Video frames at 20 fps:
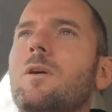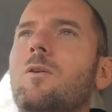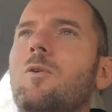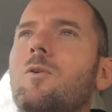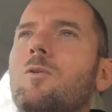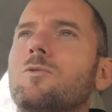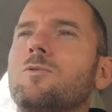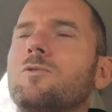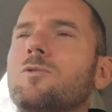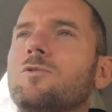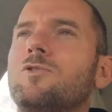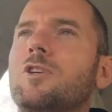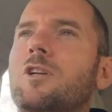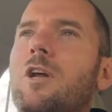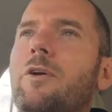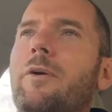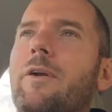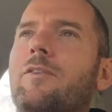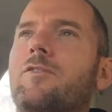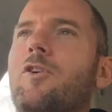or
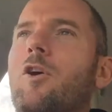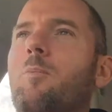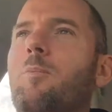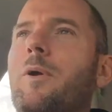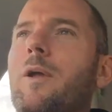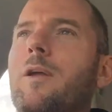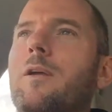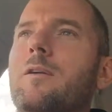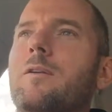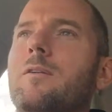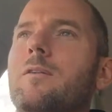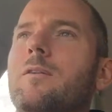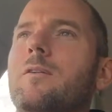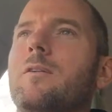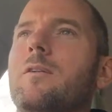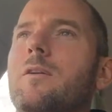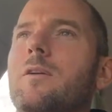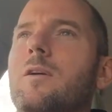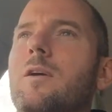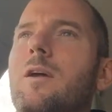generic topic
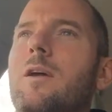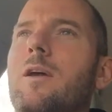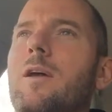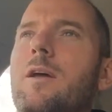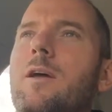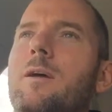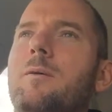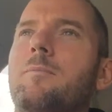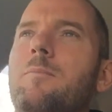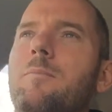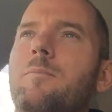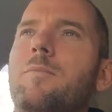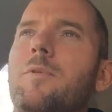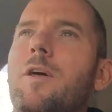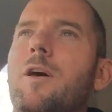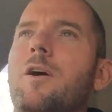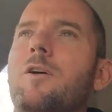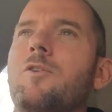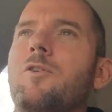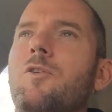um,
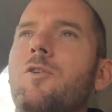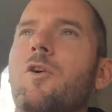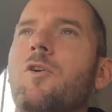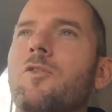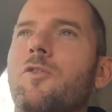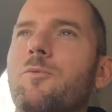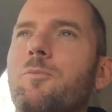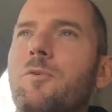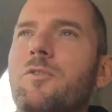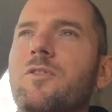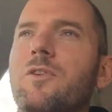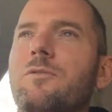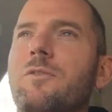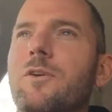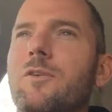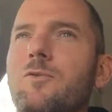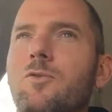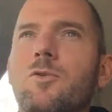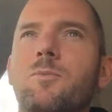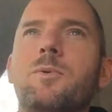that are not
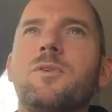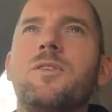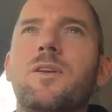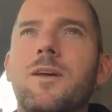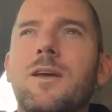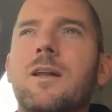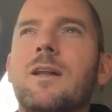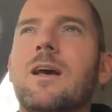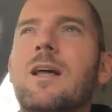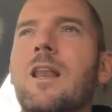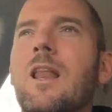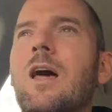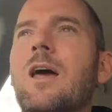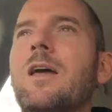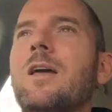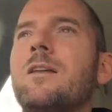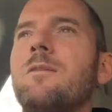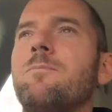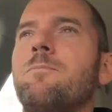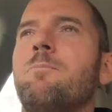specific to a particular
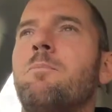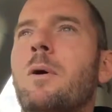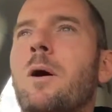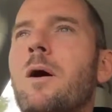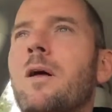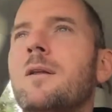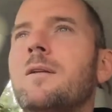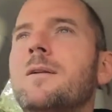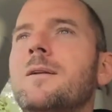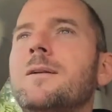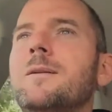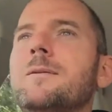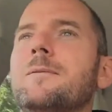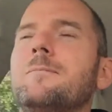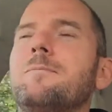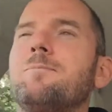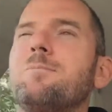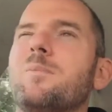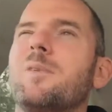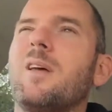client, but
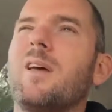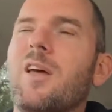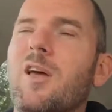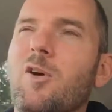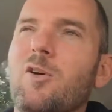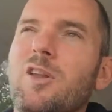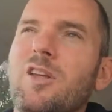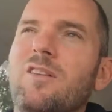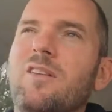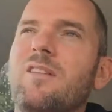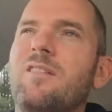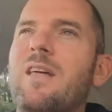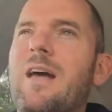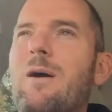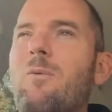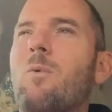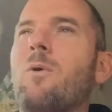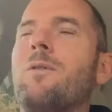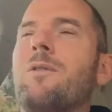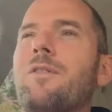I only did
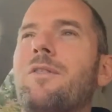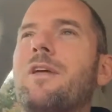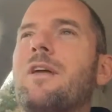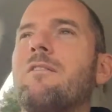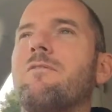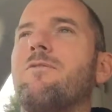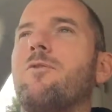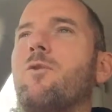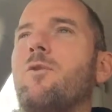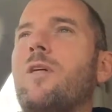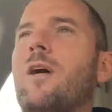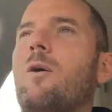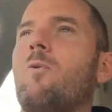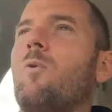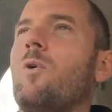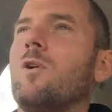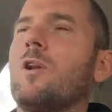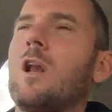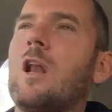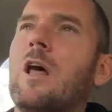that one thing for that
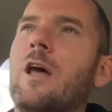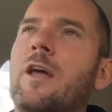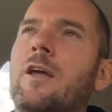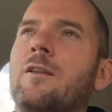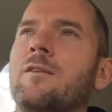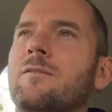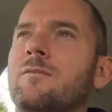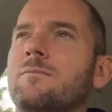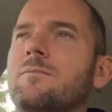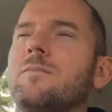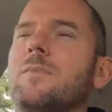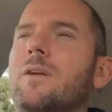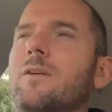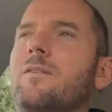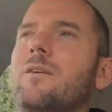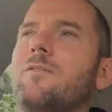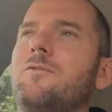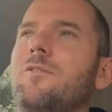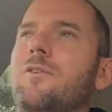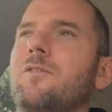one client,
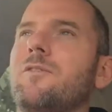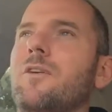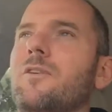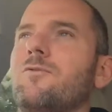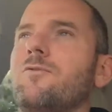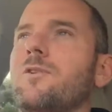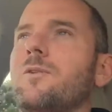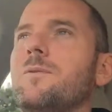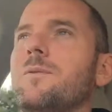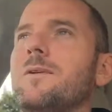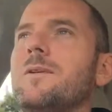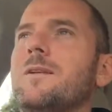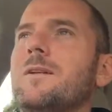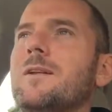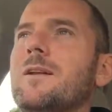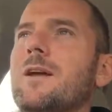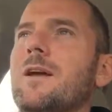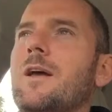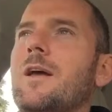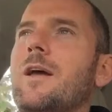etc., etc.
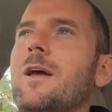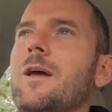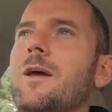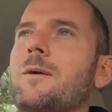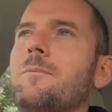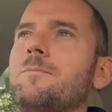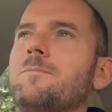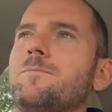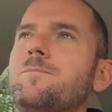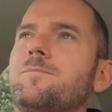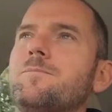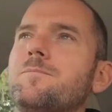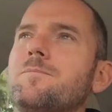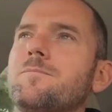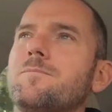Um,